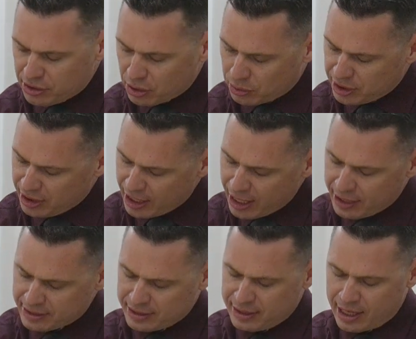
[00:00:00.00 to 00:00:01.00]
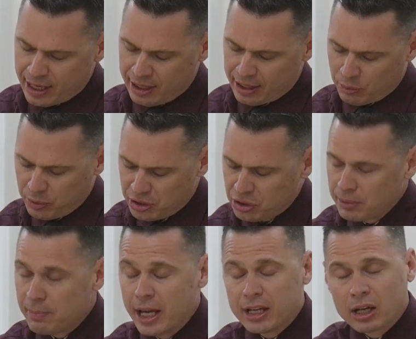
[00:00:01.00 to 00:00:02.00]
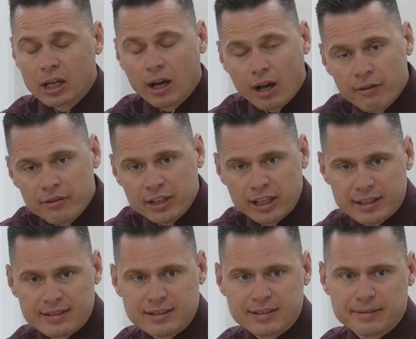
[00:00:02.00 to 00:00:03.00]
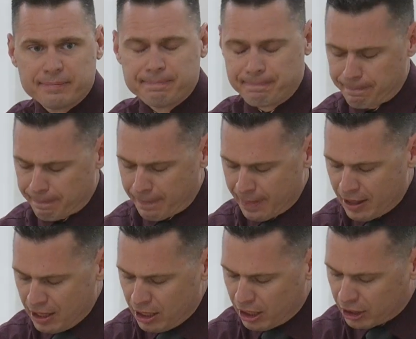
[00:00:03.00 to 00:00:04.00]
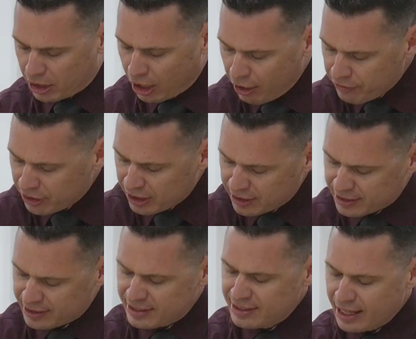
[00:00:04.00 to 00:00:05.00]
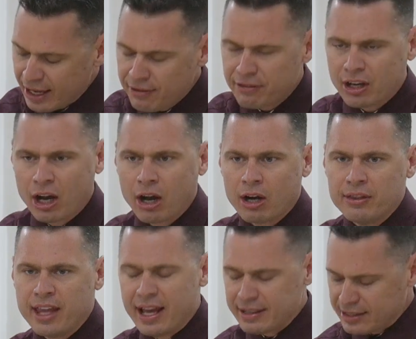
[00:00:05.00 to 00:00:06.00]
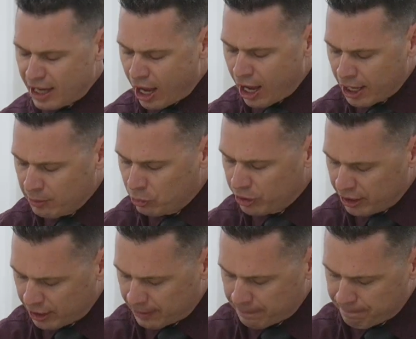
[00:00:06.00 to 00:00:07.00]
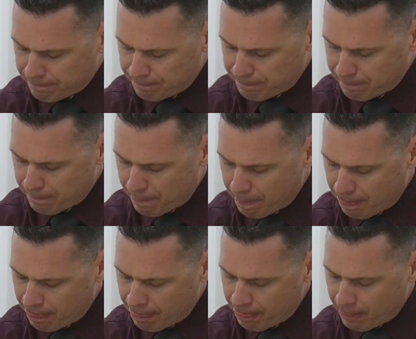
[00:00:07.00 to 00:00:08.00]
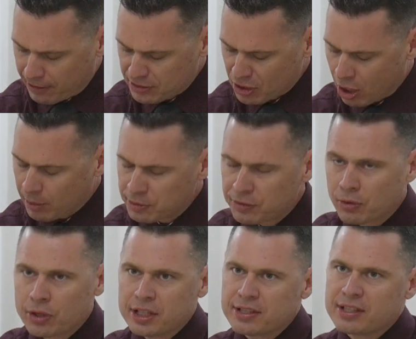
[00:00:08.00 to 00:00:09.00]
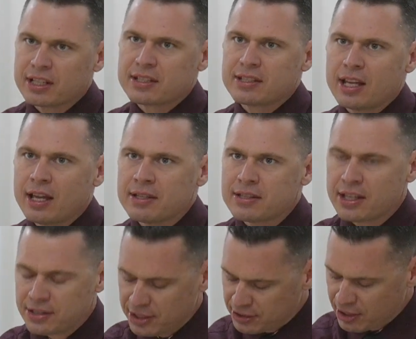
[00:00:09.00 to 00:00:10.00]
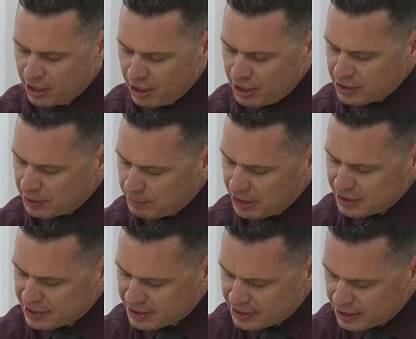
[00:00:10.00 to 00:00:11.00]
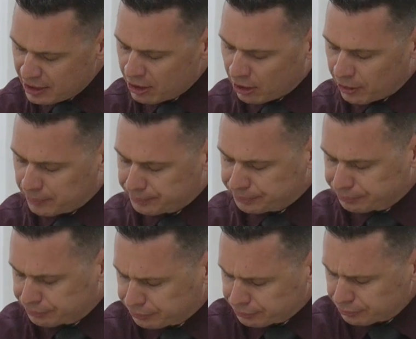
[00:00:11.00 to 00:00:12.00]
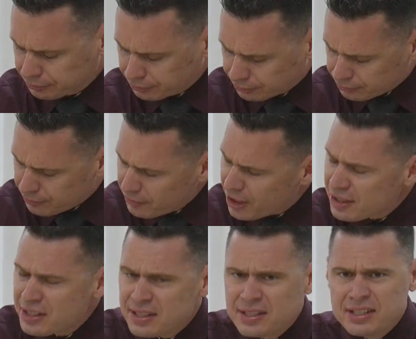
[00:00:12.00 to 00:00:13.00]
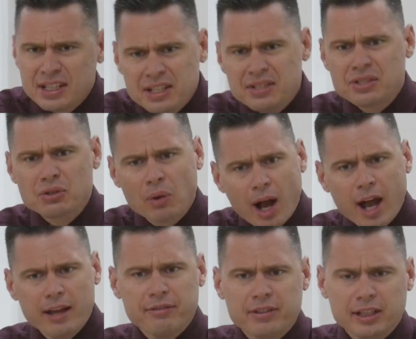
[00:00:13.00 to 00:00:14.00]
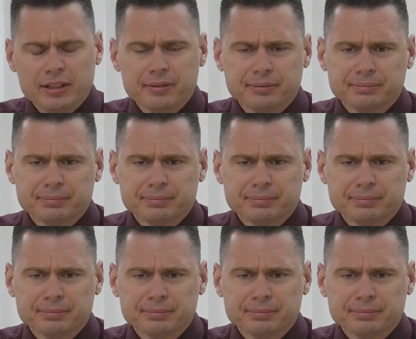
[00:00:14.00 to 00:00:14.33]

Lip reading: So today is a day that we should make a covenant to safeguard that time with him. Psalms 46:10 says this, to be still, to cease striving,